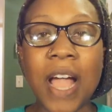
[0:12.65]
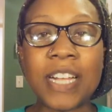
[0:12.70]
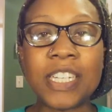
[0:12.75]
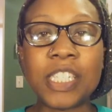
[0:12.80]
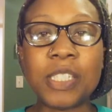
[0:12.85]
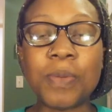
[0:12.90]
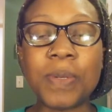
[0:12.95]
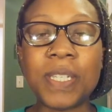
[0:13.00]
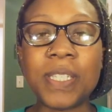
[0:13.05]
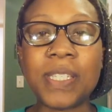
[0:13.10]
I
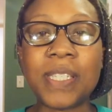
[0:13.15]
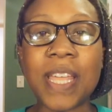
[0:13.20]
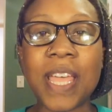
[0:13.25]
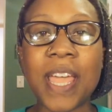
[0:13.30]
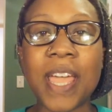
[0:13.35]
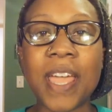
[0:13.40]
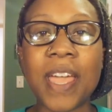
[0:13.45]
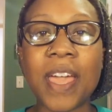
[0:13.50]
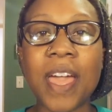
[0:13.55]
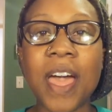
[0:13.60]
just want to
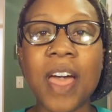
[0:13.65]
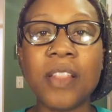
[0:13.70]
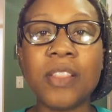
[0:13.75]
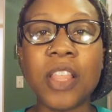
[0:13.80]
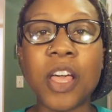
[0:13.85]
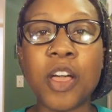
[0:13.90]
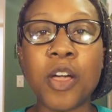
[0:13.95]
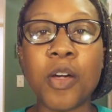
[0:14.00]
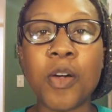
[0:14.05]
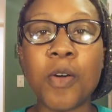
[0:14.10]
say
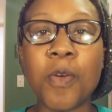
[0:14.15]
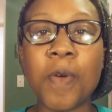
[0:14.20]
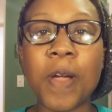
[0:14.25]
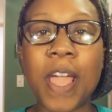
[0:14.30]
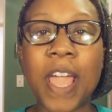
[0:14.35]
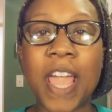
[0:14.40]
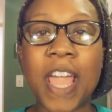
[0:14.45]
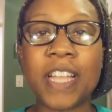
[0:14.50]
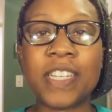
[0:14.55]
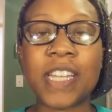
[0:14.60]
hello
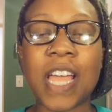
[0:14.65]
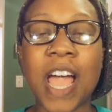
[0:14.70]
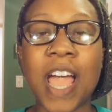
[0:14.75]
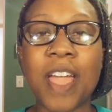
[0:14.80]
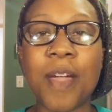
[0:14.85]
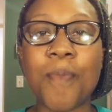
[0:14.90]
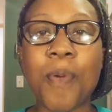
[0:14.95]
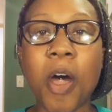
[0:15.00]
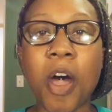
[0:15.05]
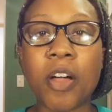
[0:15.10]
and
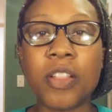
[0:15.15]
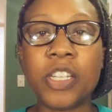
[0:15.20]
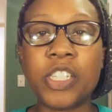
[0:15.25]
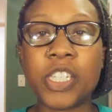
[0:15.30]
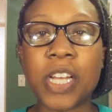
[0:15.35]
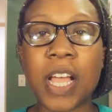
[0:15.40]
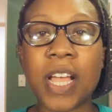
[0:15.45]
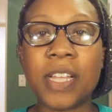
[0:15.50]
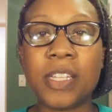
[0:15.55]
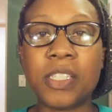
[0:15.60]
I
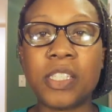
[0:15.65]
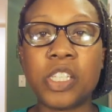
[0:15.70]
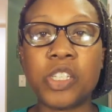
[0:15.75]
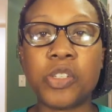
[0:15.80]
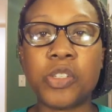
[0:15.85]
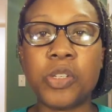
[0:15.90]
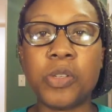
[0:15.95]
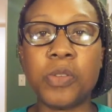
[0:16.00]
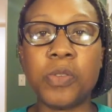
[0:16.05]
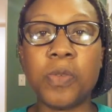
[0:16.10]
apologize
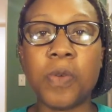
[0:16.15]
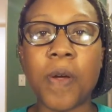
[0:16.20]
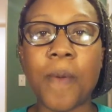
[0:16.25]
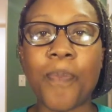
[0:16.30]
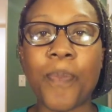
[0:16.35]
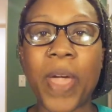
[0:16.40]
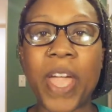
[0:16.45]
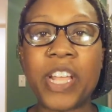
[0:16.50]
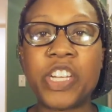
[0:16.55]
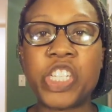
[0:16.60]
to
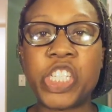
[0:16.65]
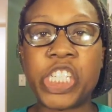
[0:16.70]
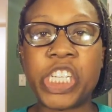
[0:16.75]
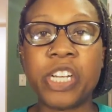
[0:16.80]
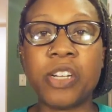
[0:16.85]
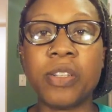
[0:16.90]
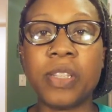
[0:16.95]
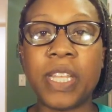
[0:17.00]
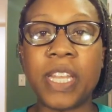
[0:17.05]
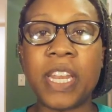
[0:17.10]
my
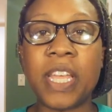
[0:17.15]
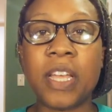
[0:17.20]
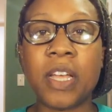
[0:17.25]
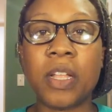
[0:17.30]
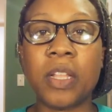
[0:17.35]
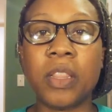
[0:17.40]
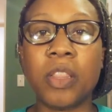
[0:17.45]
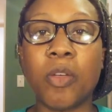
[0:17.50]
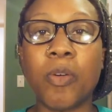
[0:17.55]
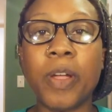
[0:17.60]
cheerleading
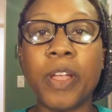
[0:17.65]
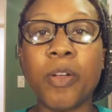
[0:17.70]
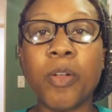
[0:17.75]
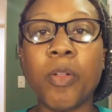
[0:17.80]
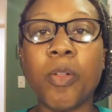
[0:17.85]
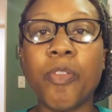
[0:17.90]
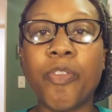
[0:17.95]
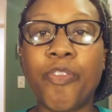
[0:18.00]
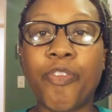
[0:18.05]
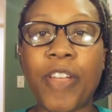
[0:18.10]

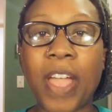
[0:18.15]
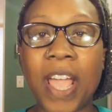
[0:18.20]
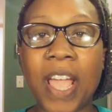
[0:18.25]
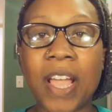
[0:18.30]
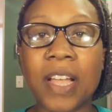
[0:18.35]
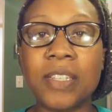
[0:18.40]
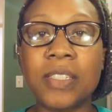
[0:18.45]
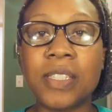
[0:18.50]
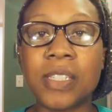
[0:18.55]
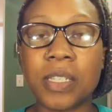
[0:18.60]
loyal
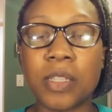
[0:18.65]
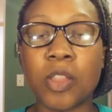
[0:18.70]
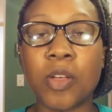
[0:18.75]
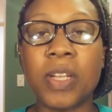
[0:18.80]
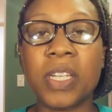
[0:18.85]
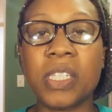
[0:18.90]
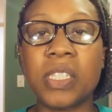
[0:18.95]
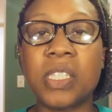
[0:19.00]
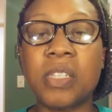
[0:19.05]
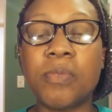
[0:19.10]
fans,
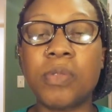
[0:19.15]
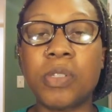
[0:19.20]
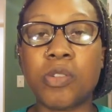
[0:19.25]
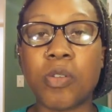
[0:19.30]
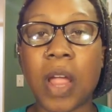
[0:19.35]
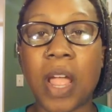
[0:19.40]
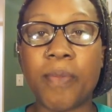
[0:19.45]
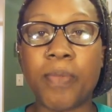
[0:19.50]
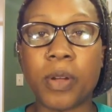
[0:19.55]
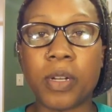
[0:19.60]
loyal
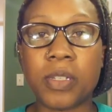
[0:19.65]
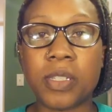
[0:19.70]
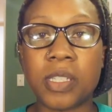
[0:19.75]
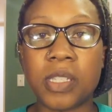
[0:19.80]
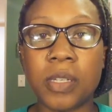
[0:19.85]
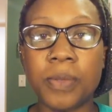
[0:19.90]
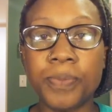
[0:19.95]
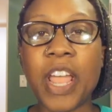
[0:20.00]
subscribers.